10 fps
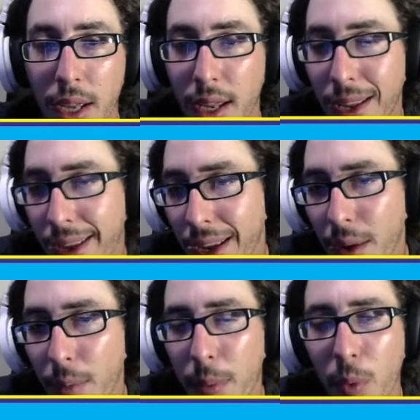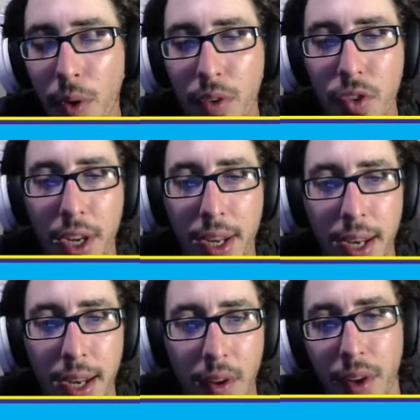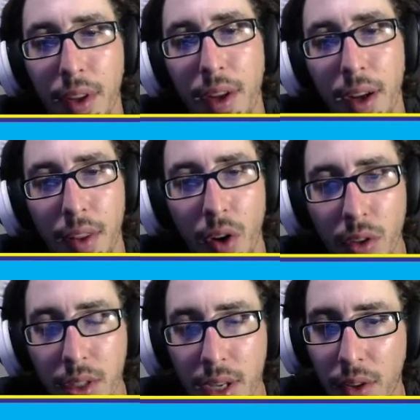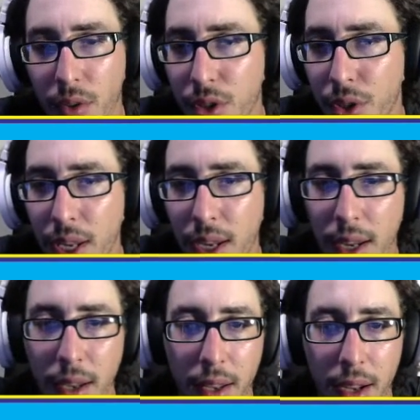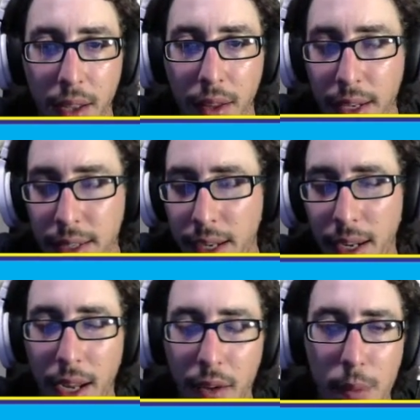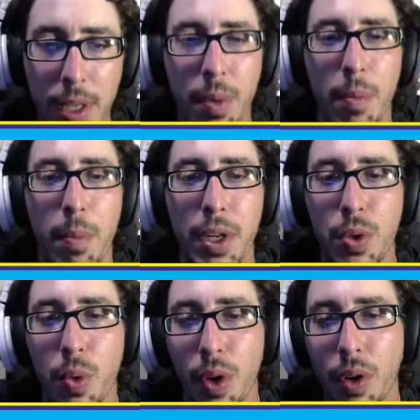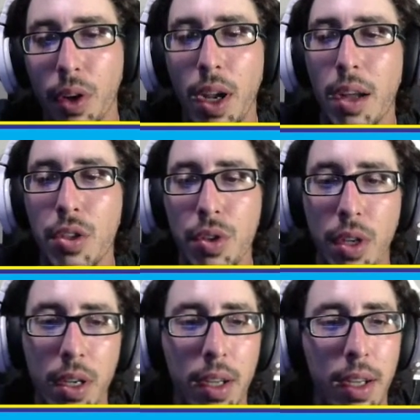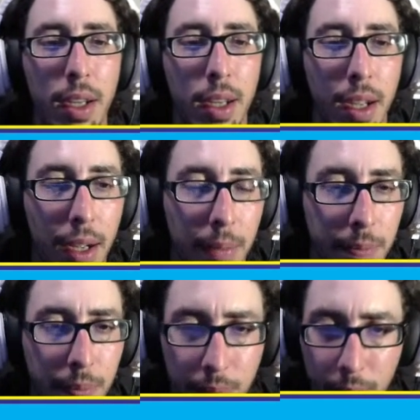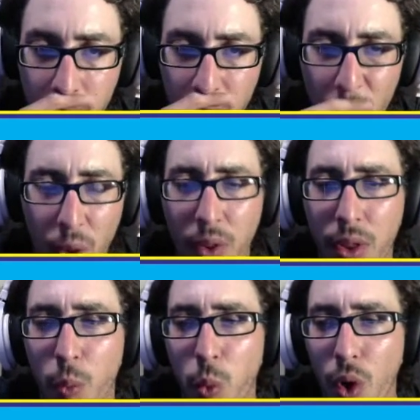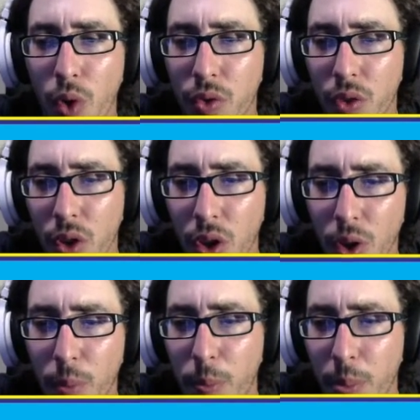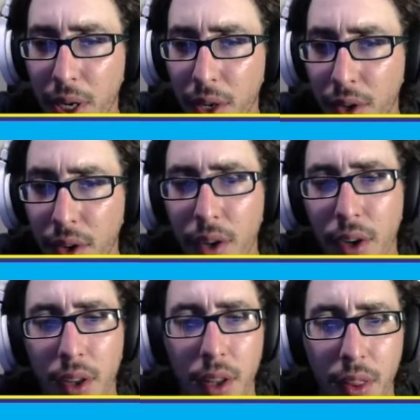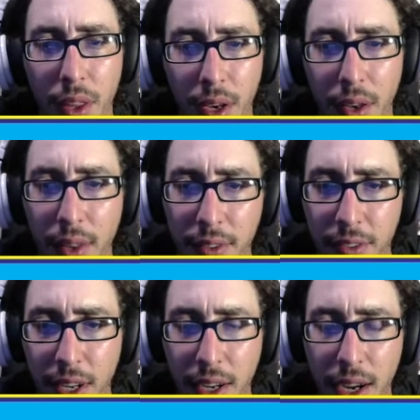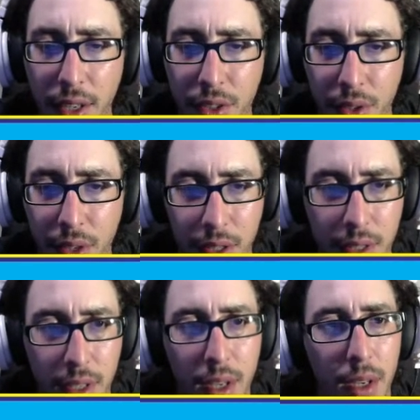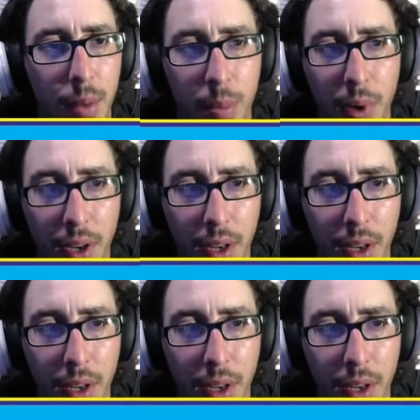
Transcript: yeah, it might be worth checking it out. The art style looks unique. Like I said, it kind of reminds me of Metroid or Contra. The worlds look a little bigger than say Contra does, but